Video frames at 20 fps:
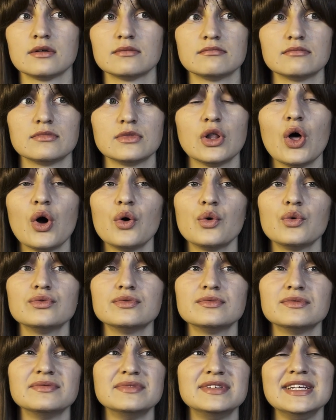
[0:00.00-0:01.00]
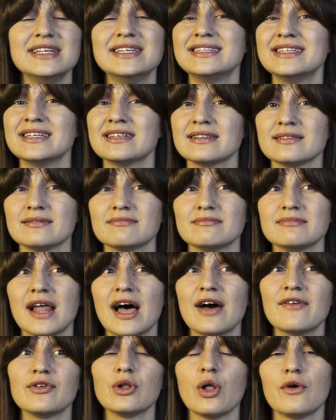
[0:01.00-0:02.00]
low detail
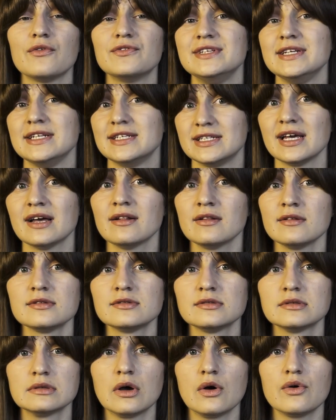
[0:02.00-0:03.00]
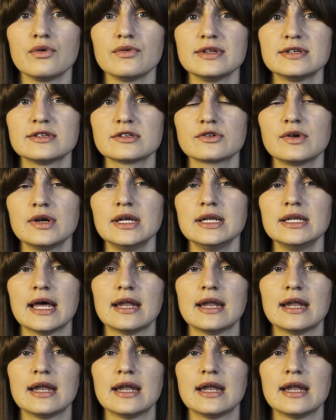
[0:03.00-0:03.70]
level of details on the screen,